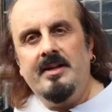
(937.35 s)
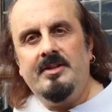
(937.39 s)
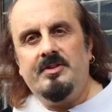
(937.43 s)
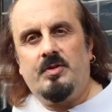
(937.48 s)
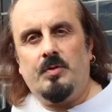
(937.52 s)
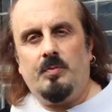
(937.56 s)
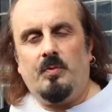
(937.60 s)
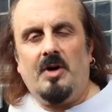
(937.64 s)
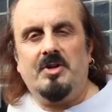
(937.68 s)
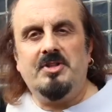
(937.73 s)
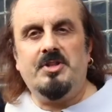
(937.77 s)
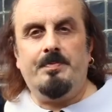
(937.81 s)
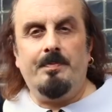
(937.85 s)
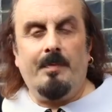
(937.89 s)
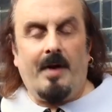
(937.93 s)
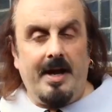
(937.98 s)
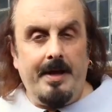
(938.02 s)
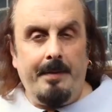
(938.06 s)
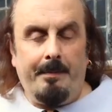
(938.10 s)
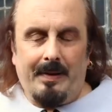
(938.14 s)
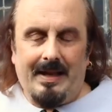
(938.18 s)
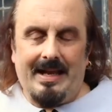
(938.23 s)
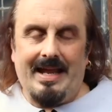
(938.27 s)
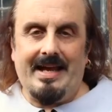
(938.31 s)
to watch
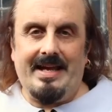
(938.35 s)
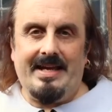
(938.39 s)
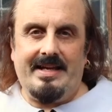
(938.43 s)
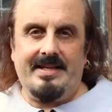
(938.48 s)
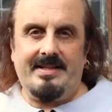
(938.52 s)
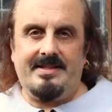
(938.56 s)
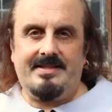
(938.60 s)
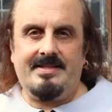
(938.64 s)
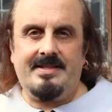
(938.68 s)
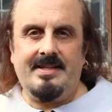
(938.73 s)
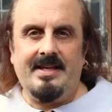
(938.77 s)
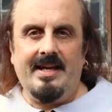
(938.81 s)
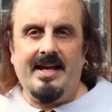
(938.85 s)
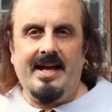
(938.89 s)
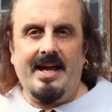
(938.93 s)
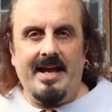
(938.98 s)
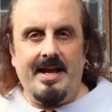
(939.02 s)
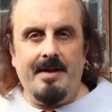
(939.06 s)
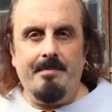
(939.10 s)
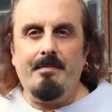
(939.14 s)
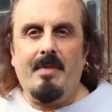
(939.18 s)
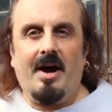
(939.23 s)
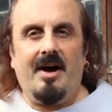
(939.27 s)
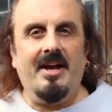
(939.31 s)
my plays
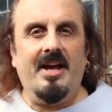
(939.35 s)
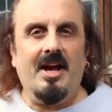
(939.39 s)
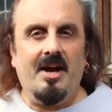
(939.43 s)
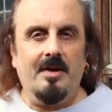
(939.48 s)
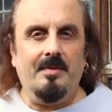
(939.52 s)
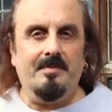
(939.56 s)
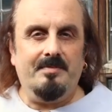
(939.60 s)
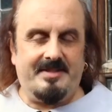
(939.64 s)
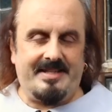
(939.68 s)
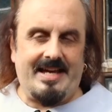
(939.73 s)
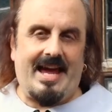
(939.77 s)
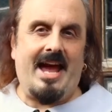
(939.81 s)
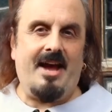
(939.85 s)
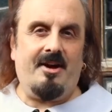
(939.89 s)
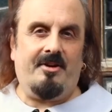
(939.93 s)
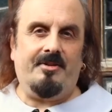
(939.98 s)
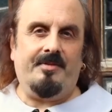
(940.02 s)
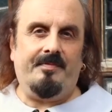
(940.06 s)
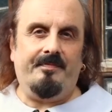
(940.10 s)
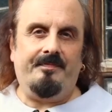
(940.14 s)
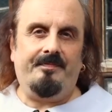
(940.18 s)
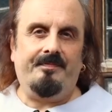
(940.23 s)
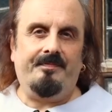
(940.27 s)
in my hometown.